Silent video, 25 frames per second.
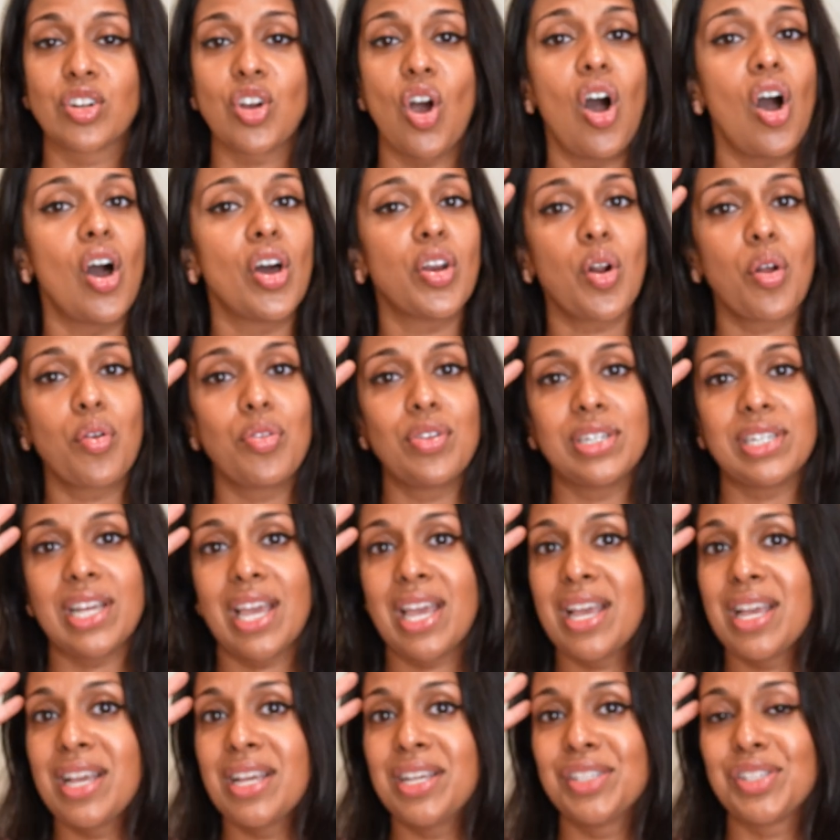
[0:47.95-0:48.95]
Gone are the
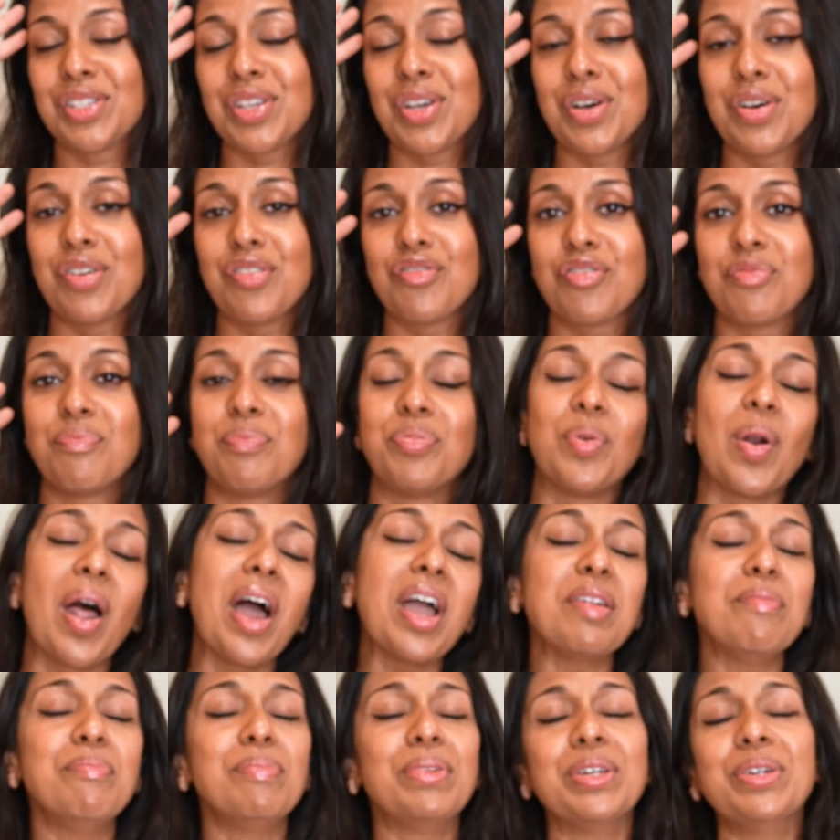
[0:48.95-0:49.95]
days of
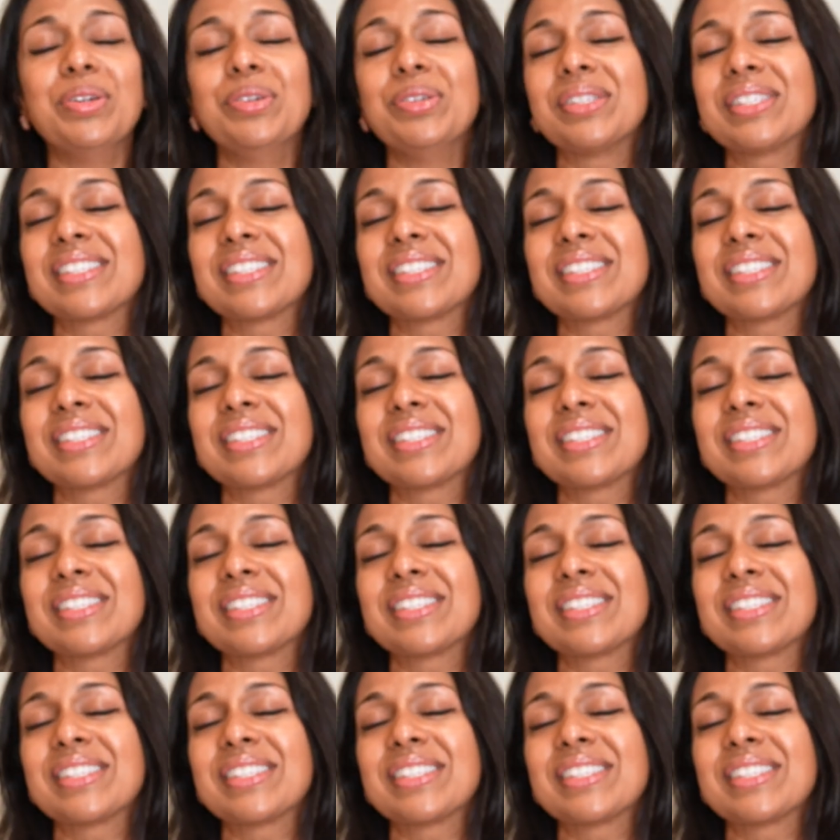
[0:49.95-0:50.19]
bright blue